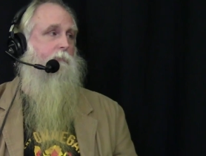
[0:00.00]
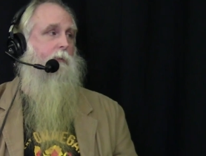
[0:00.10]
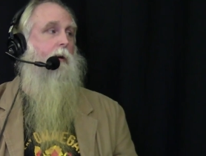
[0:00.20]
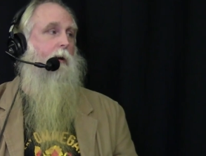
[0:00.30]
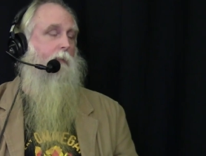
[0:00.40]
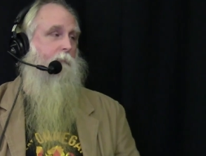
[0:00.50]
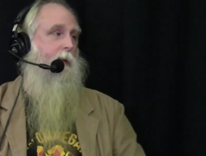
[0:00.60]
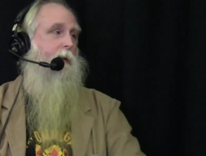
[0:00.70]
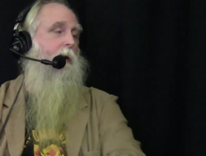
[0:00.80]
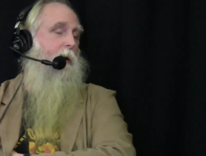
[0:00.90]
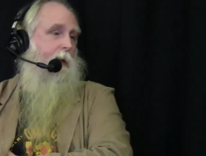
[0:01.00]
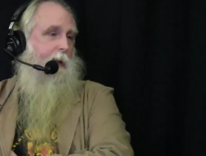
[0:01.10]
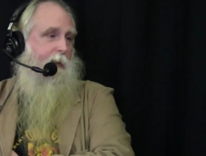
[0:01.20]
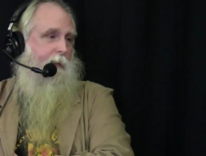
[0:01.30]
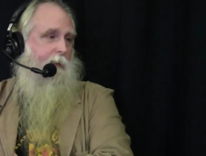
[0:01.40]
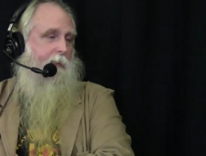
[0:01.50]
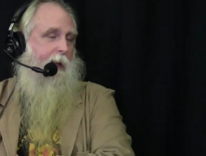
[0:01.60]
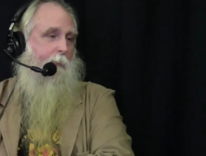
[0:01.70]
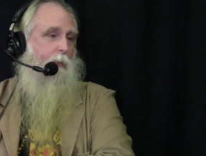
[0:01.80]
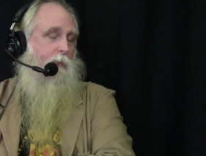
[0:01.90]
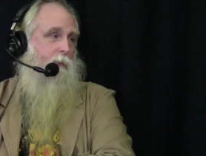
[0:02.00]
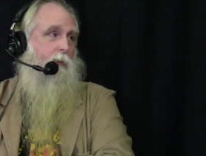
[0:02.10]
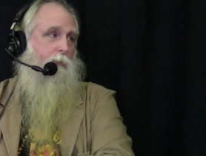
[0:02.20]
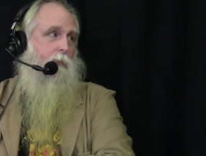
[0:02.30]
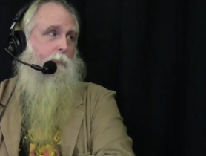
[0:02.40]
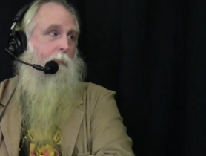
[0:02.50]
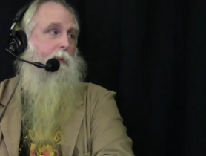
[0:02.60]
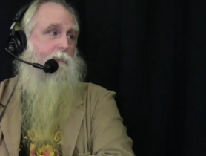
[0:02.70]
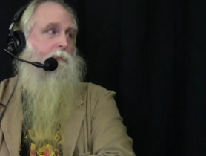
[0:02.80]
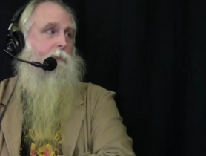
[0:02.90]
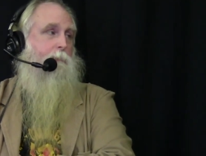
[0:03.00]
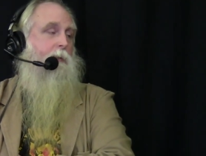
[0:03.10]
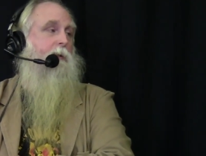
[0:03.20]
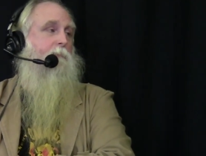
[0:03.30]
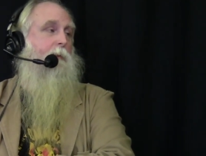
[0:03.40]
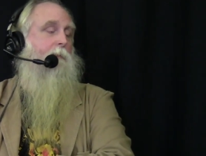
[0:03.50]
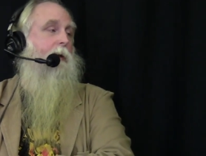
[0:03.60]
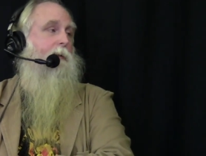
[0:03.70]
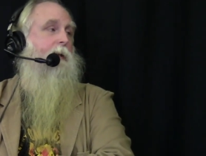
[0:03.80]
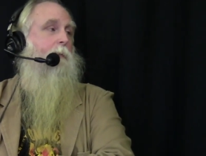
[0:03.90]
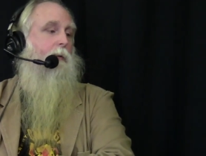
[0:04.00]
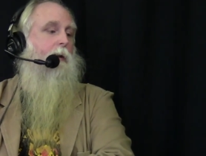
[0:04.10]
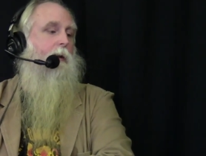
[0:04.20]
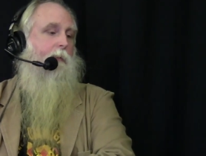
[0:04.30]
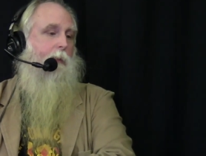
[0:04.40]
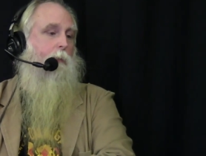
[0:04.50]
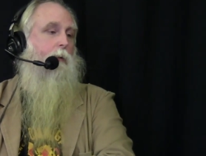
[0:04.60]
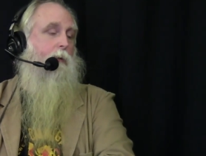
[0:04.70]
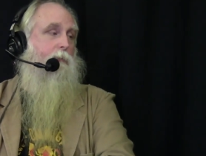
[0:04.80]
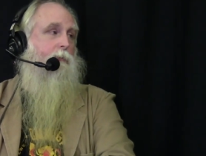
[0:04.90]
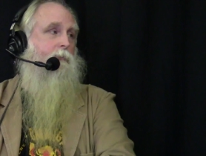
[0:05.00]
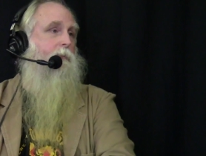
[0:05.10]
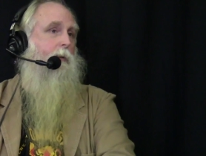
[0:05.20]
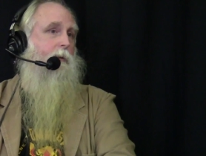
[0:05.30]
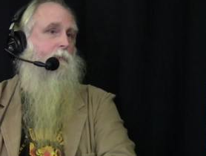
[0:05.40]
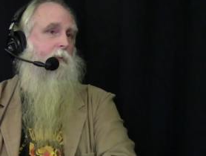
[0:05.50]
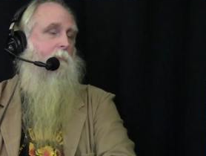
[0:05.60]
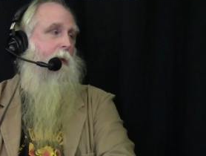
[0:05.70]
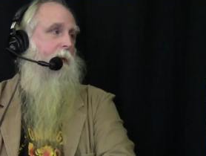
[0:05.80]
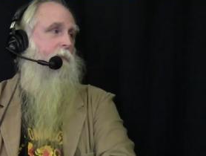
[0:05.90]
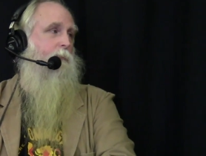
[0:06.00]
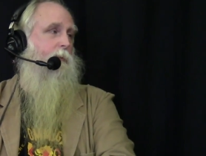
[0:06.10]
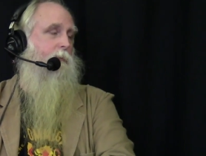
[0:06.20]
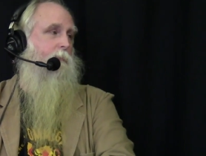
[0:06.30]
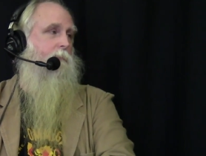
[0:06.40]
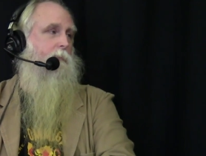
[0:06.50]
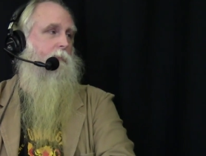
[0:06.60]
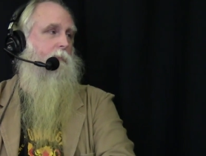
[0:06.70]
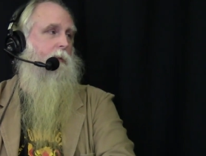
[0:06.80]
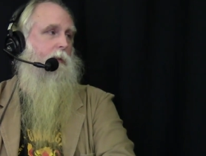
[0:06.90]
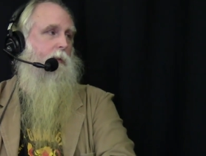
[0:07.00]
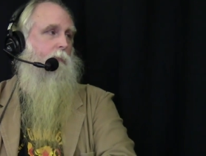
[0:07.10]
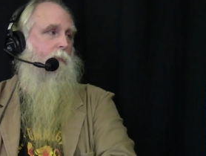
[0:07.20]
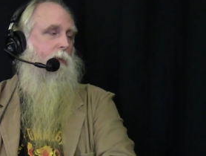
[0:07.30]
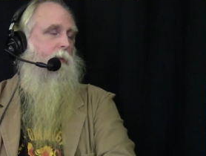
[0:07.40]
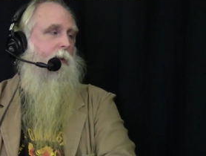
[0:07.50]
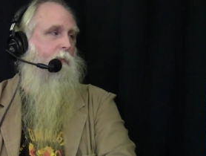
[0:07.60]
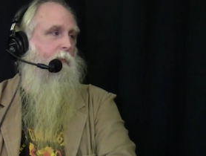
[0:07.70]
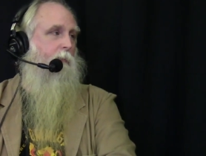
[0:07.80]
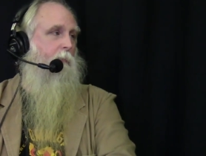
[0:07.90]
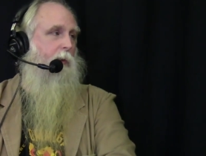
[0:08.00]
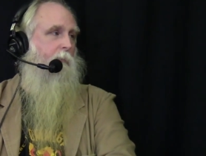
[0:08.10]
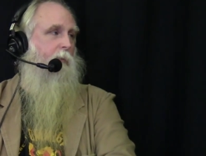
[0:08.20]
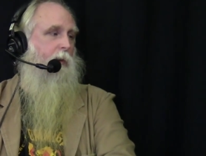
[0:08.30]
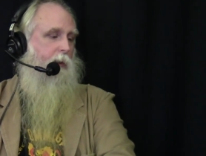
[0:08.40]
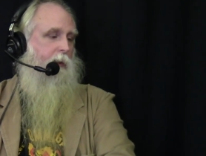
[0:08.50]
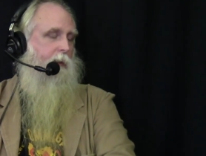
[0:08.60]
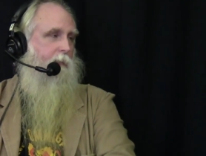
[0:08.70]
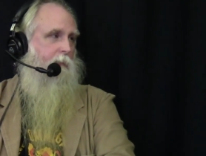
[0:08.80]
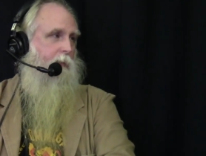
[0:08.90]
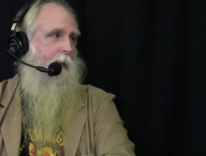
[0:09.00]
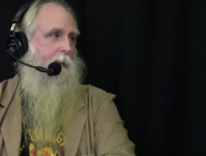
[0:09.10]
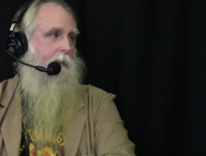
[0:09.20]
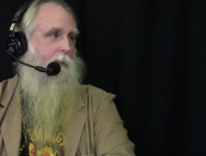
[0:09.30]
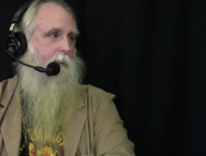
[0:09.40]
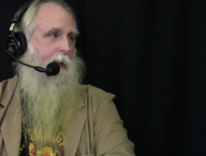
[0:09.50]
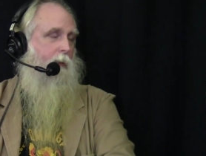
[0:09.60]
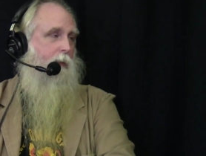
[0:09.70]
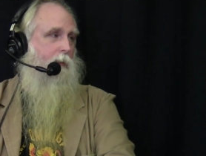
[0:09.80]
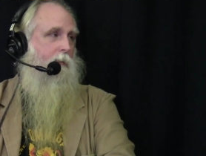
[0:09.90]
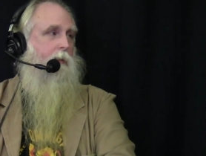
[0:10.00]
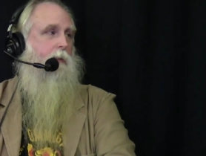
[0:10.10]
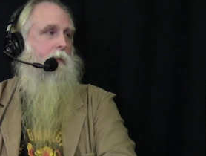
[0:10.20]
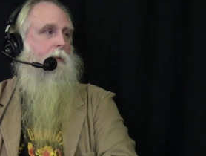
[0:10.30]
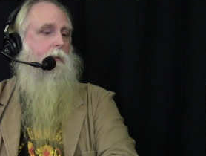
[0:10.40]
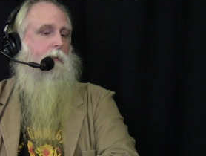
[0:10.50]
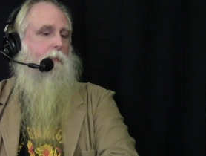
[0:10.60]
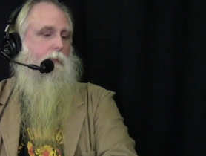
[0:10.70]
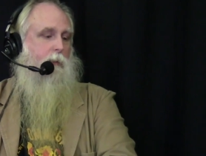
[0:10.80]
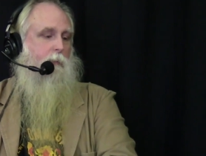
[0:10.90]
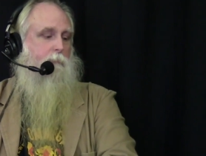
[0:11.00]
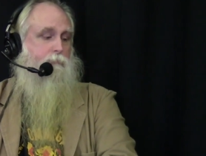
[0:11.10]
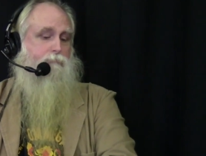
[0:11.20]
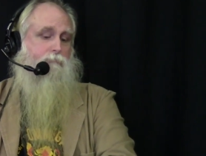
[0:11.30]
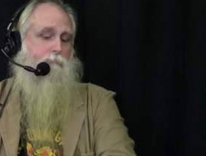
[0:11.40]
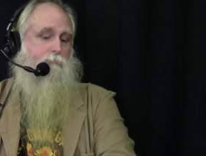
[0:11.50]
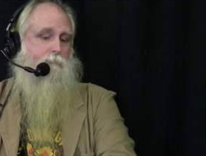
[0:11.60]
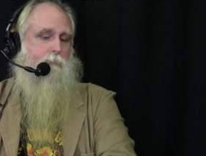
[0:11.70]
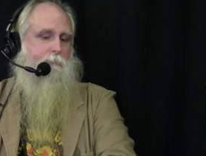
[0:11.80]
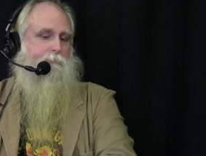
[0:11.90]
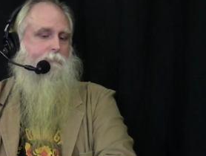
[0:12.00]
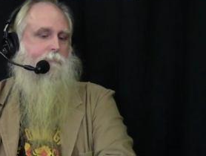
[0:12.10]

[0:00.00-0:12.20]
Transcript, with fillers: car, yeah, right? Yeah. And they weren't all Cooper S's, believe me, right? Yeah, they were yeah, they were all just Austin Minis with the the one liter one one and and they all you know and at